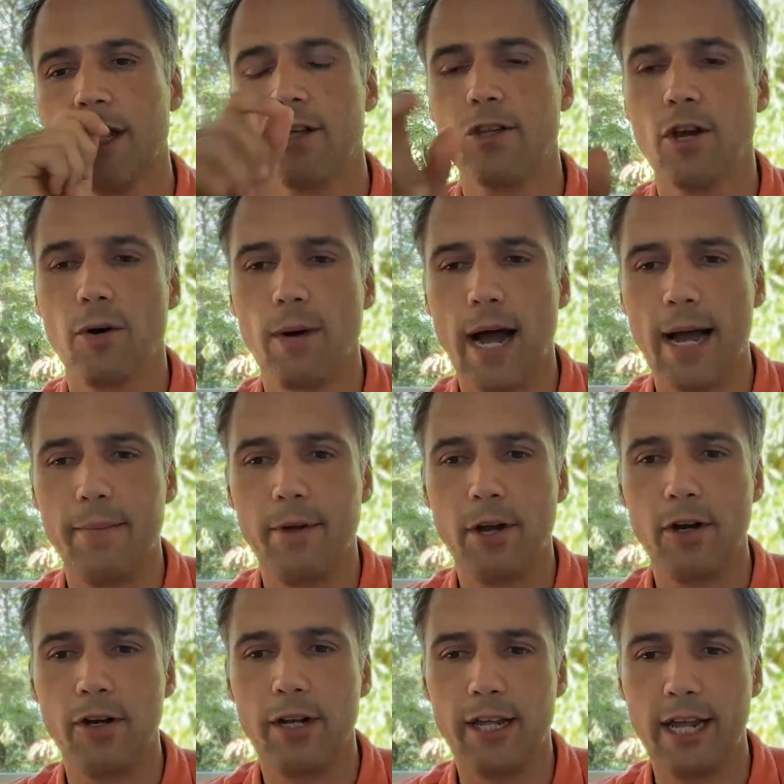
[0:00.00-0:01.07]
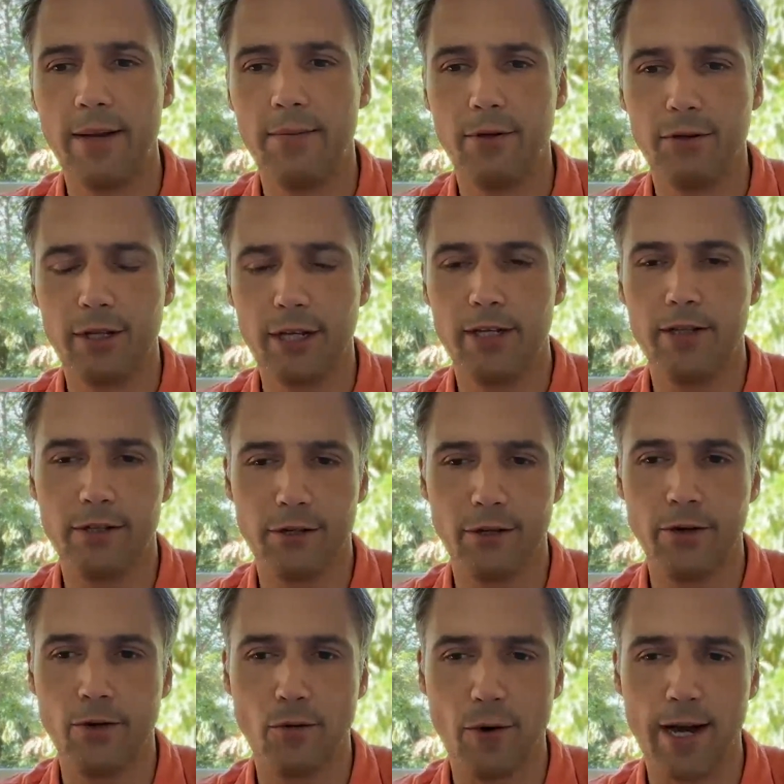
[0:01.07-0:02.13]
So I'm going to give you these
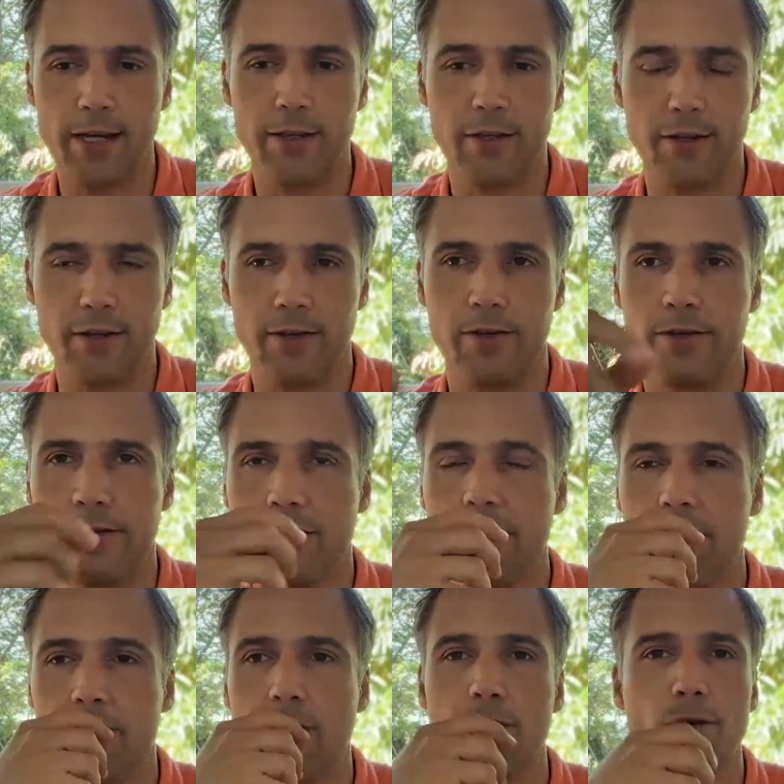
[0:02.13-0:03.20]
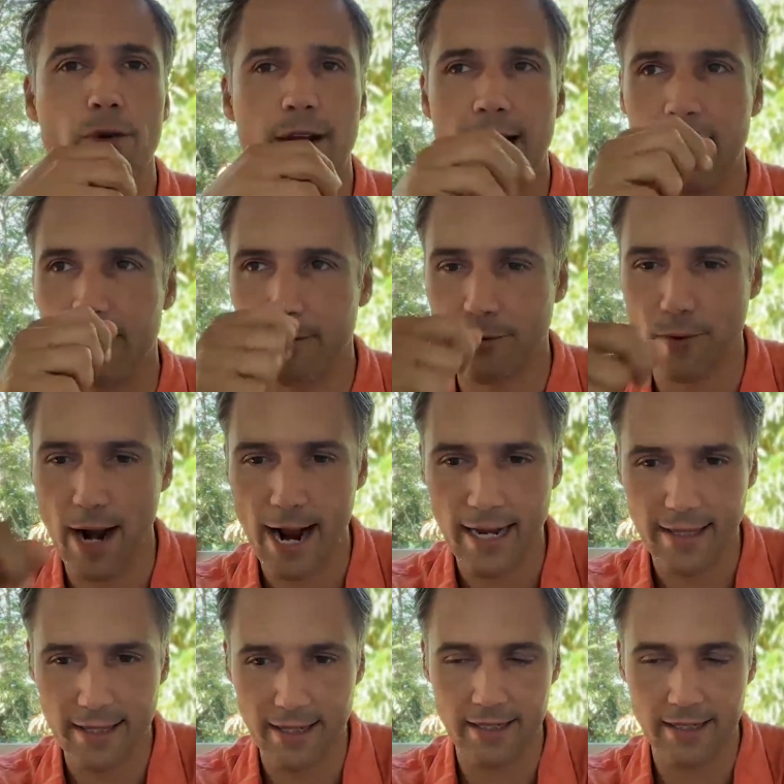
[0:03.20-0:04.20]
two questions so you can write